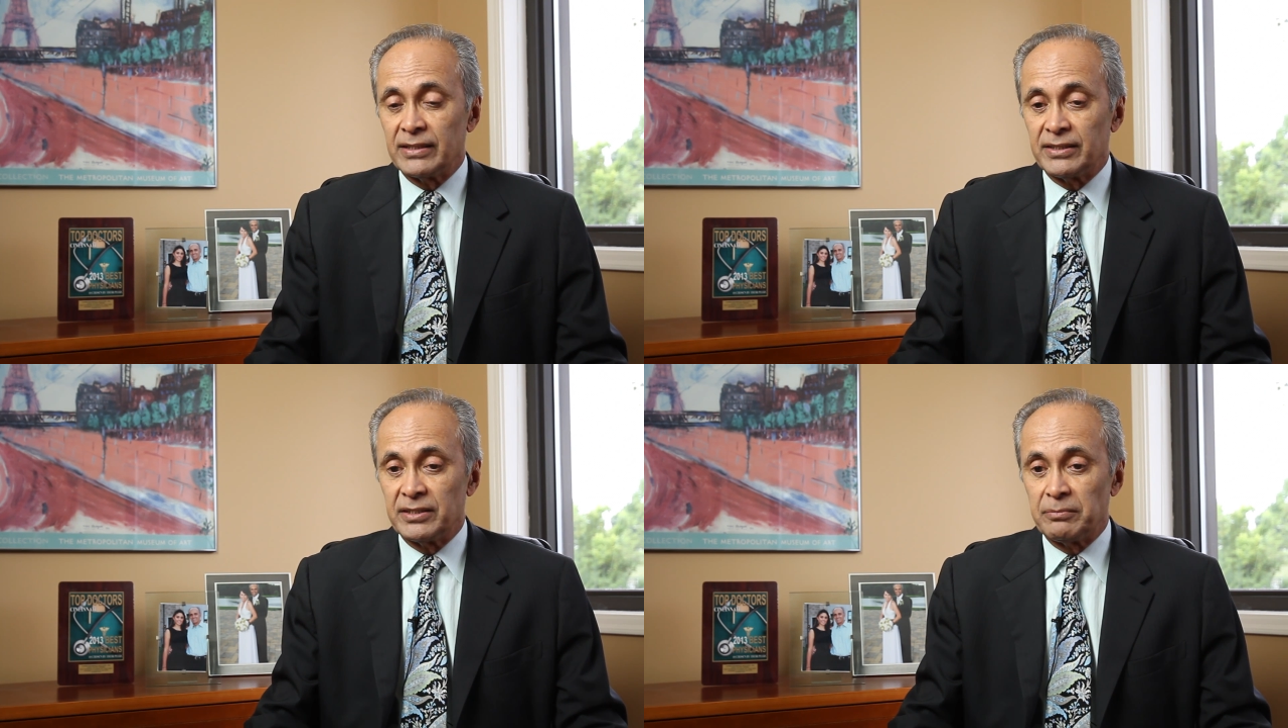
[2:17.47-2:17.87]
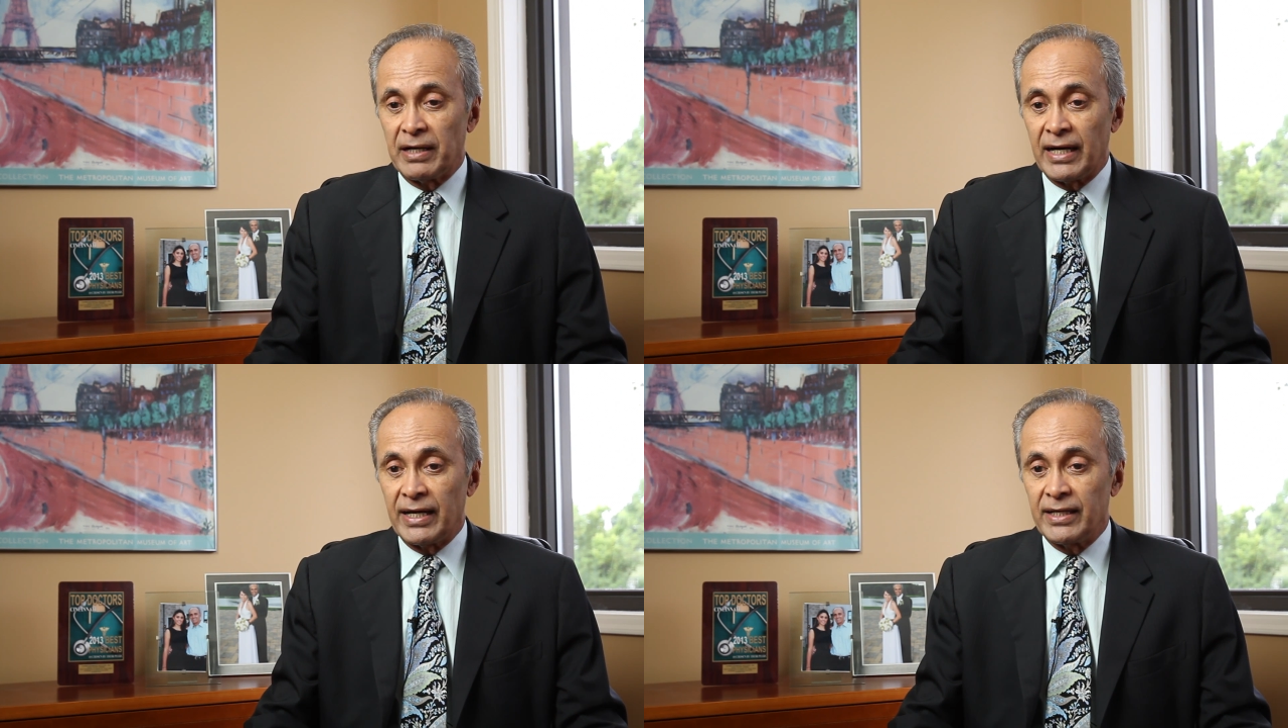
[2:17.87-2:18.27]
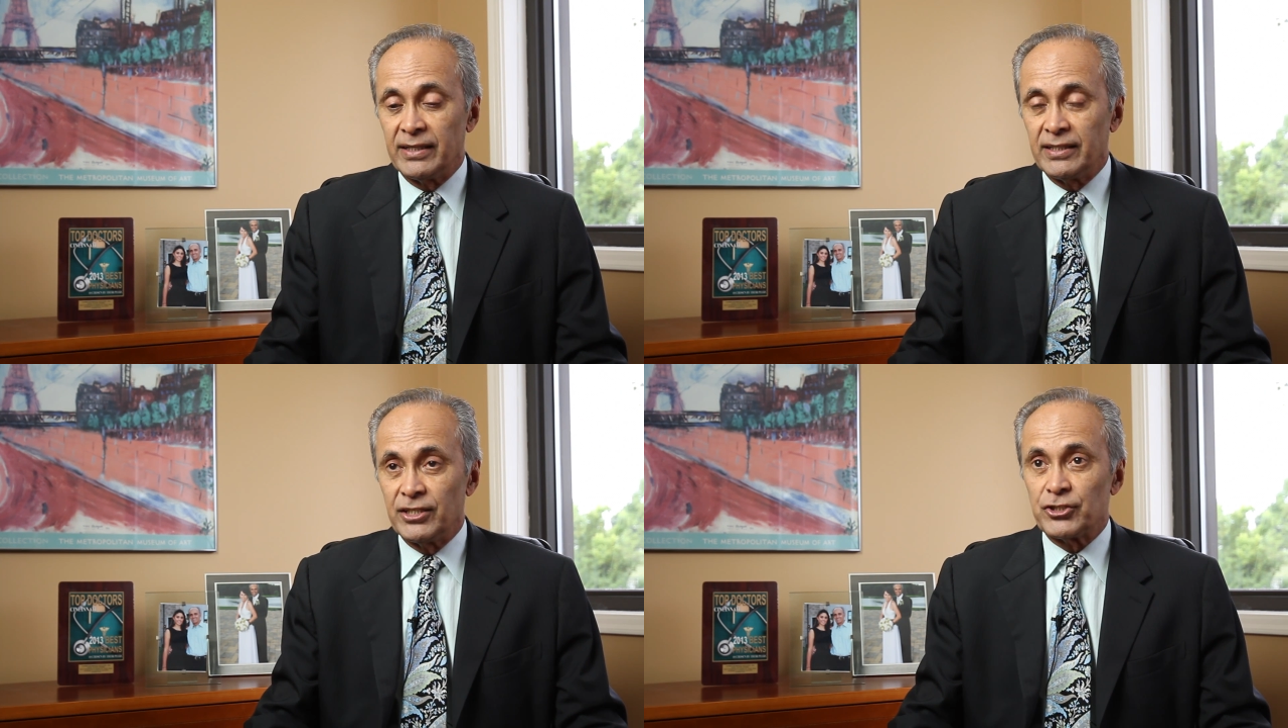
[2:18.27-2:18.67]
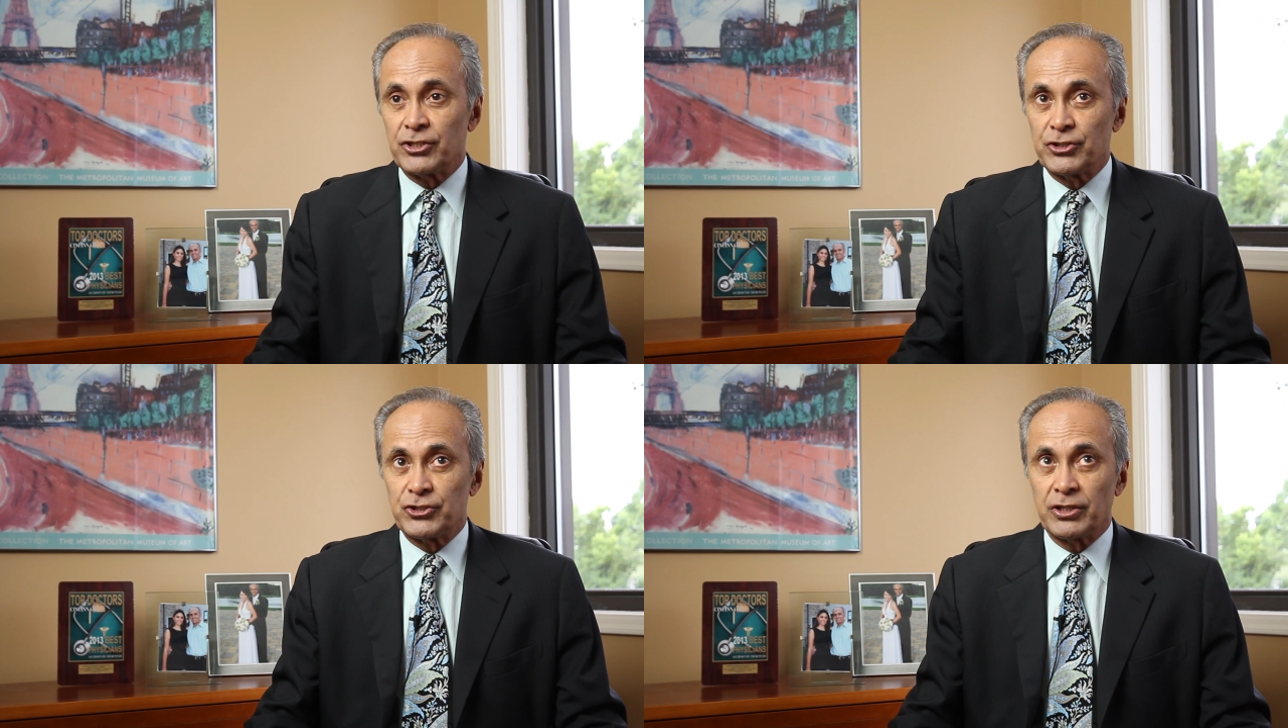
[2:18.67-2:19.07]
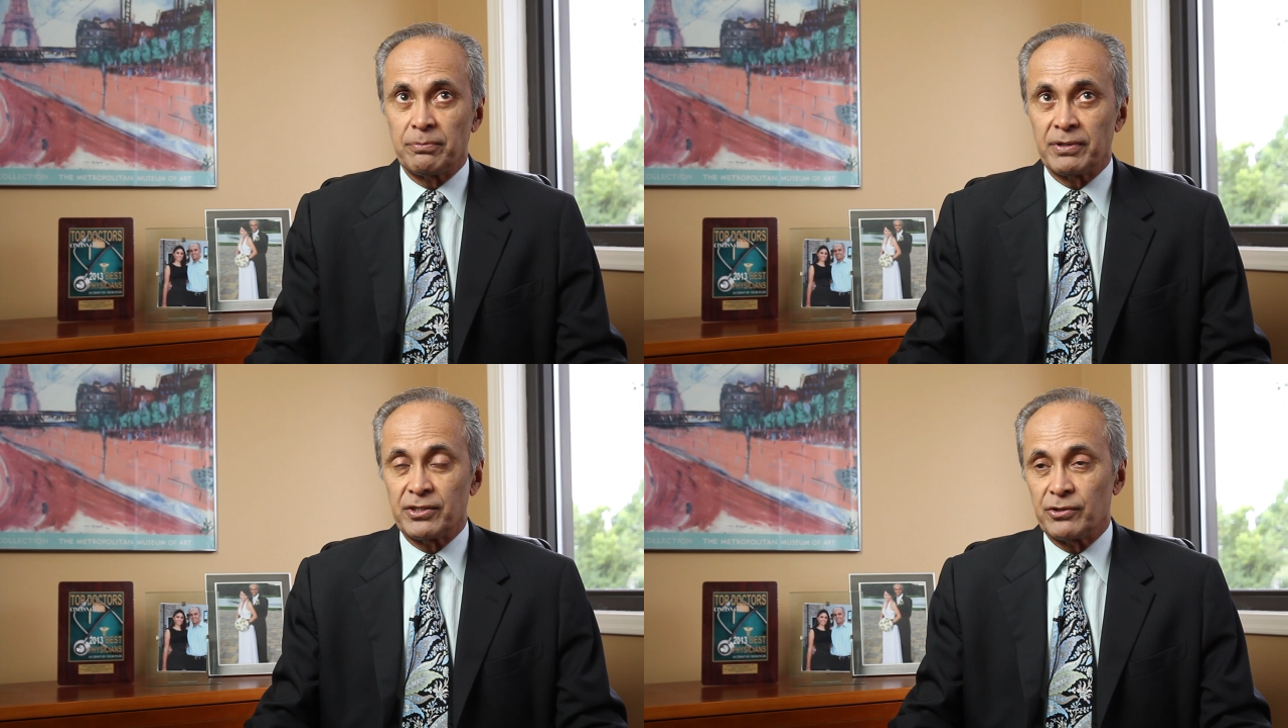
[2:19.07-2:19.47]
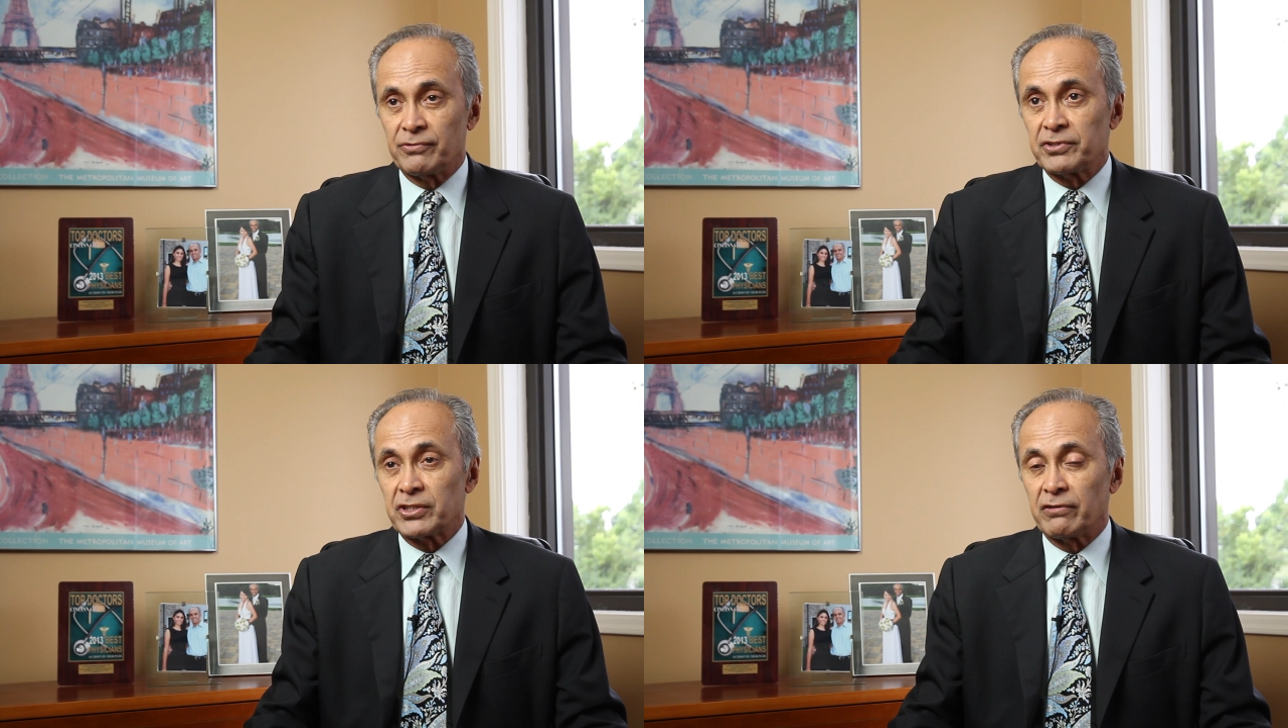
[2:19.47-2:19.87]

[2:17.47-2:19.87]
did my internship at the University